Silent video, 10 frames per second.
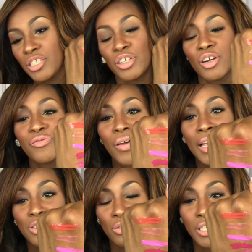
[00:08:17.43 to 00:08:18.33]
to your
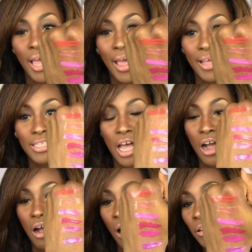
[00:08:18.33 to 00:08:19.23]
face or to add a
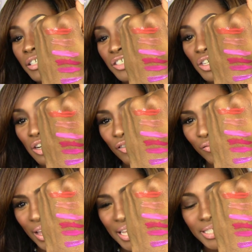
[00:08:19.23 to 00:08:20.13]
color to your
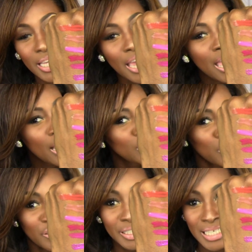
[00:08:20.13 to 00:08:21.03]
face
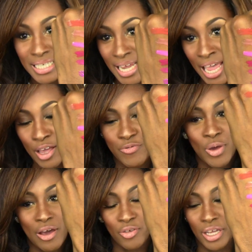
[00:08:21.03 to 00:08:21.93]
during the day. If
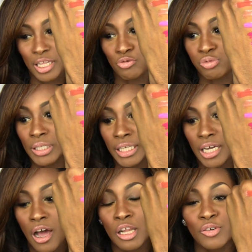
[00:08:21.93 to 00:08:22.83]
you have like a really
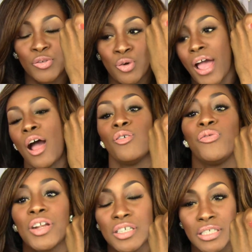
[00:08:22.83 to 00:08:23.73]
colorful
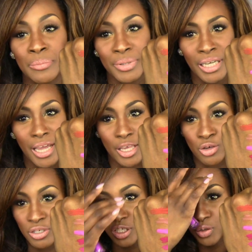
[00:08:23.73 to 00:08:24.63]
outfit or something, and
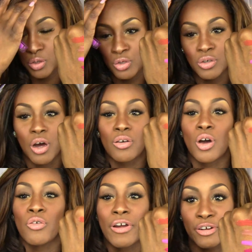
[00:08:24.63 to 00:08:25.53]
you just, you know,
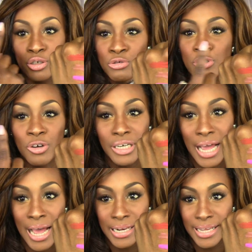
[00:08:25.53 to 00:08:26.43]
go very neutral on the
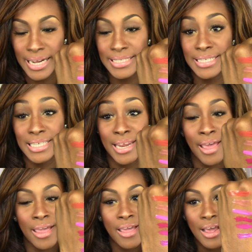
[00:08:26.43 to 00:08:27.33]
eye like I did
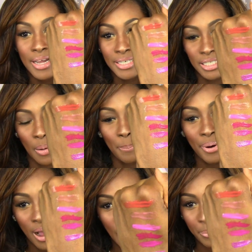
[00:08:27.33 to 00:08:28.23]
today, just a
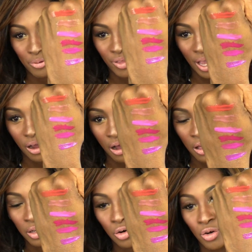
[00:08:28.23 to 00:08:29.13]
pop of that
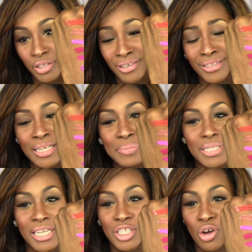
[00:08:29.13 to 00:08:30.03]
color on your
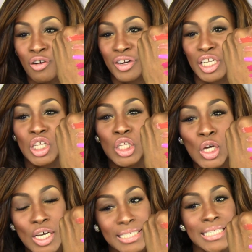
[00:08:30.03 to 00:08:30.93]
lips and it's already
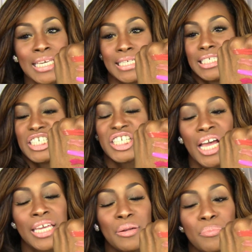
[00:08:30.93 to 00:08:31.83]
glossy and
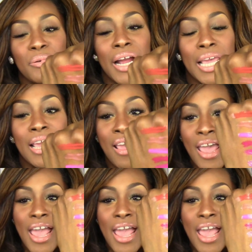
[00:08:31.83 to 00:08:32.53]
shining bright